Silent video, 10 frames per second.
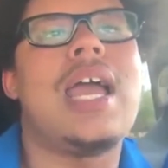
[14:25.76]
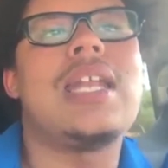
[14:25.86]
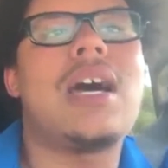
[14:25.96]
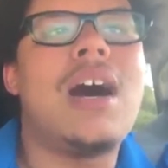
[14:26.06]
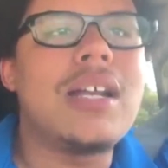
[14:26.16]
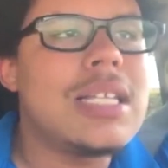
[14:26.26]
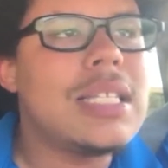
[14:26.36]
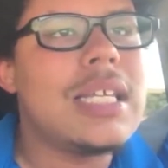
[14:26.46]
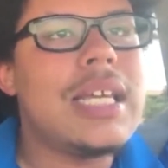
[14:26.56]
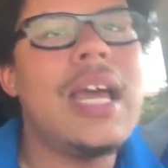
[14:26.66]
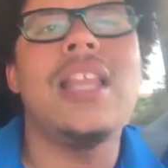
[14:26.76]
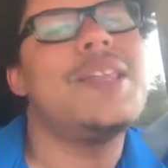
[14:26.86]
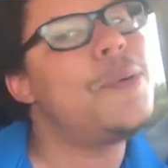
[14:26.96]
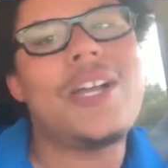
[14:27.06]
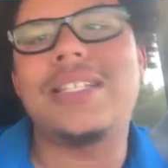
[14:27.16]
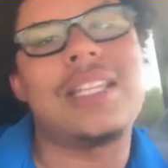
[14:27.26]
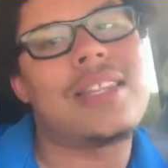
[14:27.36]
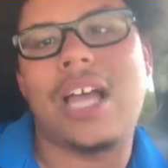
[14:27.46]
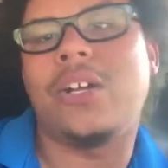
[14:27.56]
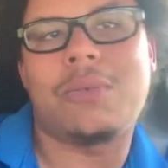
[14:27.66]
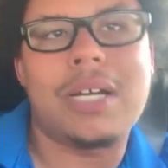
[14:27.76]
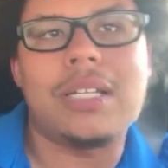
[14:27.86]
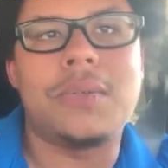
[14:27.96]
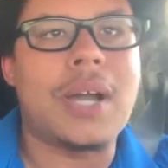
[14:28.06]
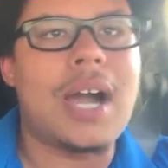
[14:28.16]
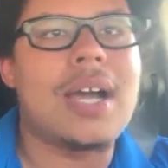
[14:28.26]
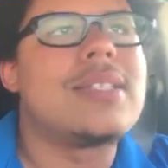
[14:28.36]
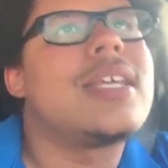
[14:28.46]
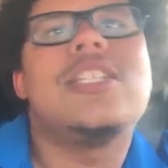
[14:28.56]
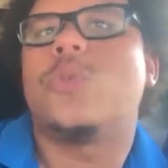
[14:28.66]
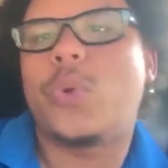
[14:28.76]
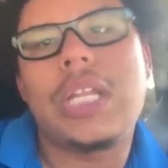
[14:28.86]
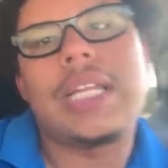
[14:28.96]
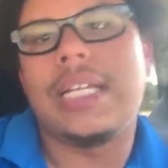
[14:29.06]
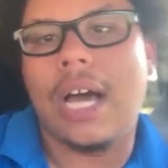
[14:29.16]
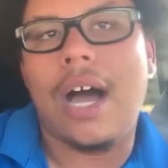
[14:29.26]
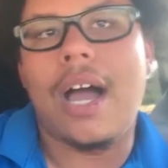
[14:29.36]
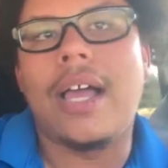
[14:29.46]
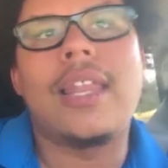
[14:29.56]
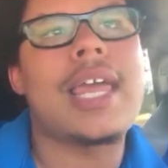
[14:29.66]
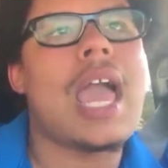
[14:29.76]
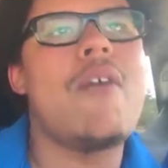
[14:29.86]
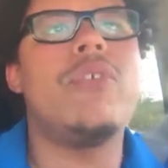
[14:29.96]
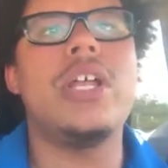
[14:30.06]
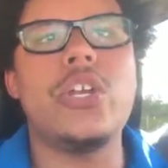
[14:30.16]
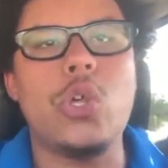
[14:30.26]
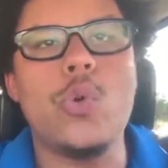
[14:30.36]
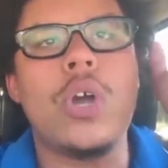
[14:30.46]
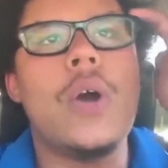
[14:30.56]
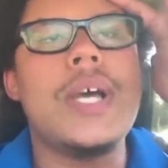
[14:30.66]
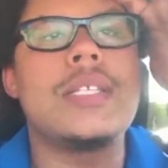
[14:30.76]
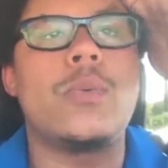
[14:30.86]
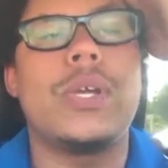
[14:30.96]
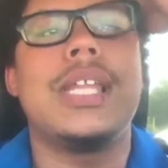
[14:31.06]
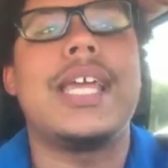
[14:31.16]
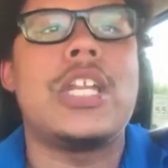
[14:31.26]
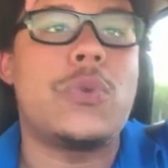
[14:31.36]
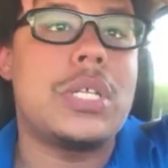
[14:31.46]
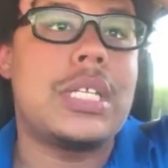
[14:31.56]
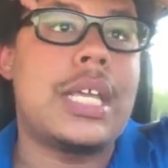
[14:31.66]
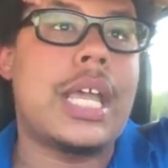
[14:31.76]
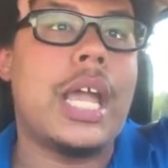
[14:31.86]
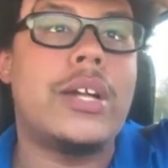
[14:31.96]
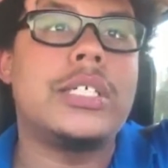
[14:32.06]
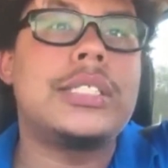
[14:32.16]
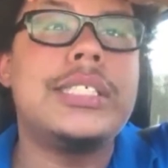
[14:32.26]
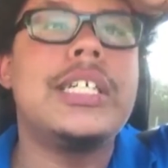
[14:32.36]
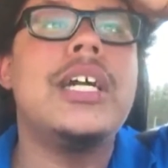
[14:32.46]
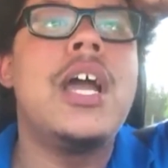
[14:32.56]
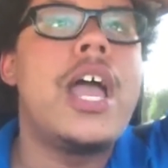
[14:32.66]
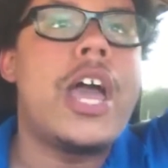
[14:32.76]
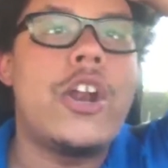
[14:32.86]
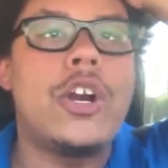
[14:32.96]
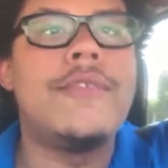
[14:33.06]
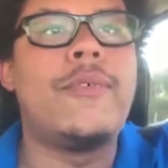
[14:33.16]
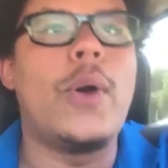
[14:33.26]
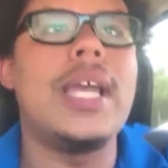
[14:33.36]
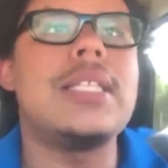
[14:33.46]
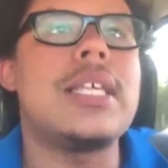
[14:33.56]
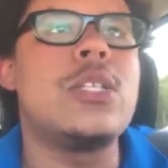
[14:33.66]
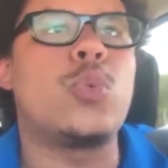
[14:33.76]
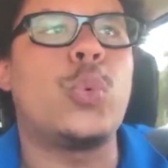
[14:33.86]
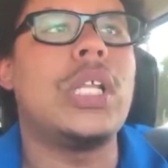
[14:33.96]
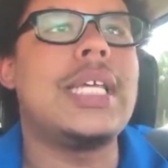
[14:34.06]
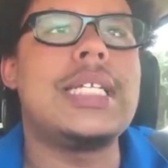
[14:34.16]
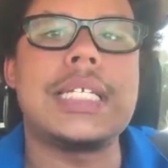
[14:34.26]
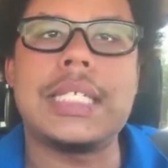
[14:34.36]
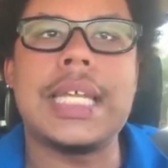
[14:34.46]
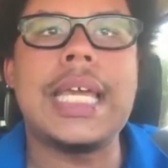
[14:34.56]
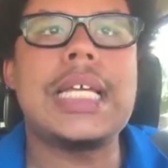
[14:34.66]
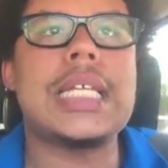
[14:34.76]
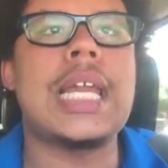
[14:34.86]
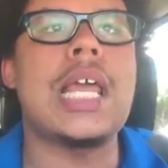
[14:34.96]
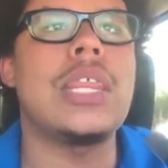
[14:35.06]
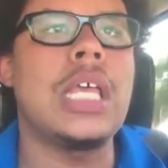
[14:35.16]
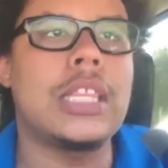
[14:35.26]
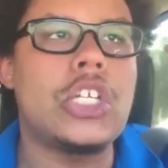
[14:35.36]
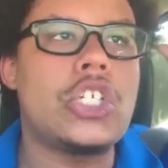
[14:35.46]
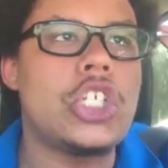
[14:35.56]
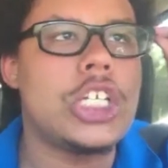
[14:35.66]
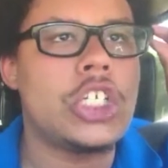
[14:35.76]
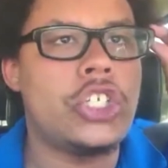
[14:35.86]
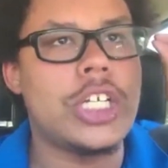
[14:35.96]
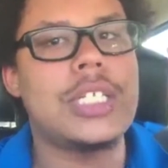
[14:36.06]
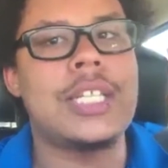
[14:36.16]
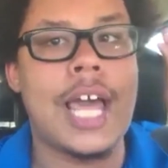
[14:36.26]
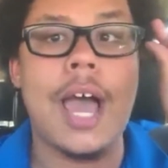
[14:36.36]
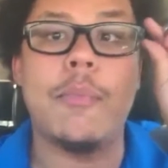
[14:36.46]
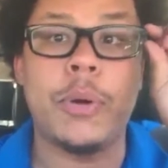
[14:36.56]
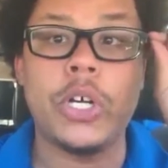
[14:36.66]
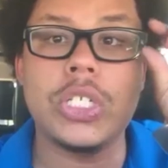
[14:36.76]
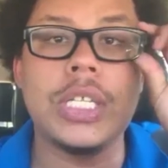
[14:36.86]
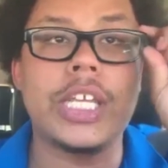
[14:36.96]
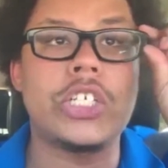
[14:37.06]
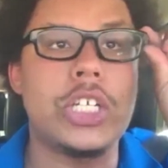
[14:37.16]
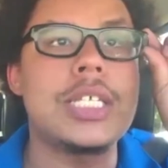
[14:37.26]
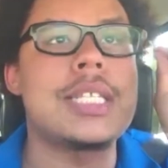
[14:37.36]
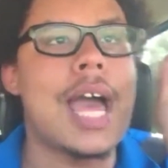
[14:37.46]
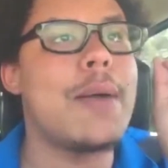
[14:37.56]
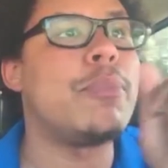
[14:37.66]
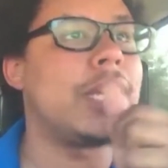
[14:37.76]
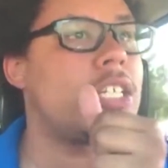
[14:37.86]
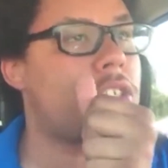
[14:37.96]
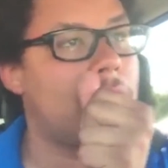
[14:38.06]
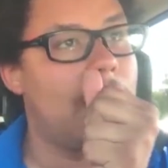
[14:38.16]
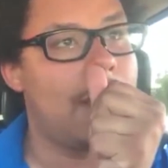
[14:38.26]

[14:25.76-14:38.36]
And honestly, the book isn't that great, you guys. It's really not. Like, Evelyn Hugo is a really interesting character, and her voice is really distinct, and I think that she is just that person. Like, she is that bitch.